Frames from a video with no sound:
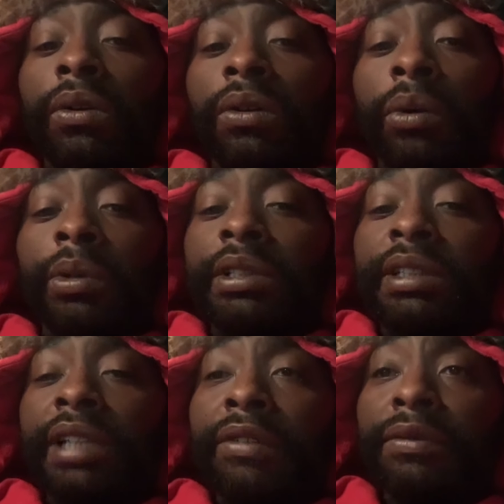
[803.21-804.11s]
or was
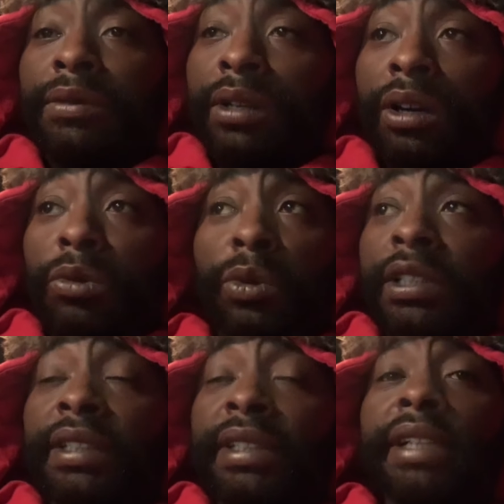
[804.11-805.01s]
left, or
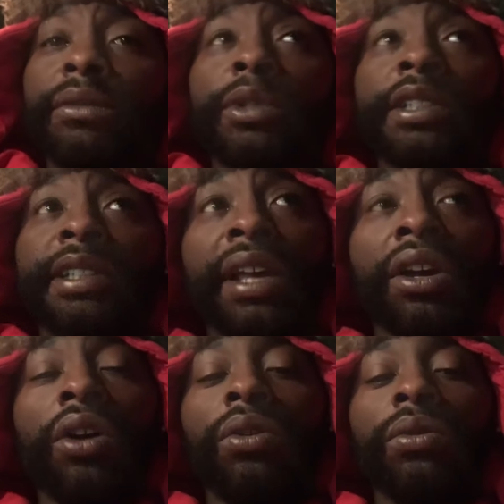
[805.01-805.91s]
was was let
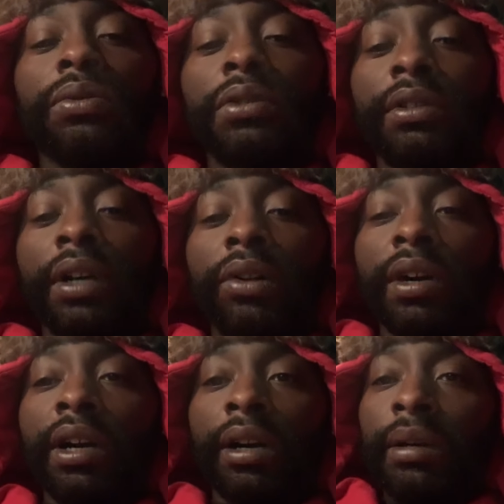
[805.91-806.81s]
go, you know,
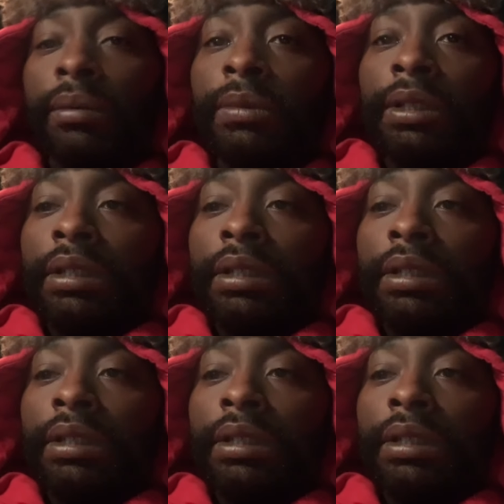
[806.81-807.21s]
um,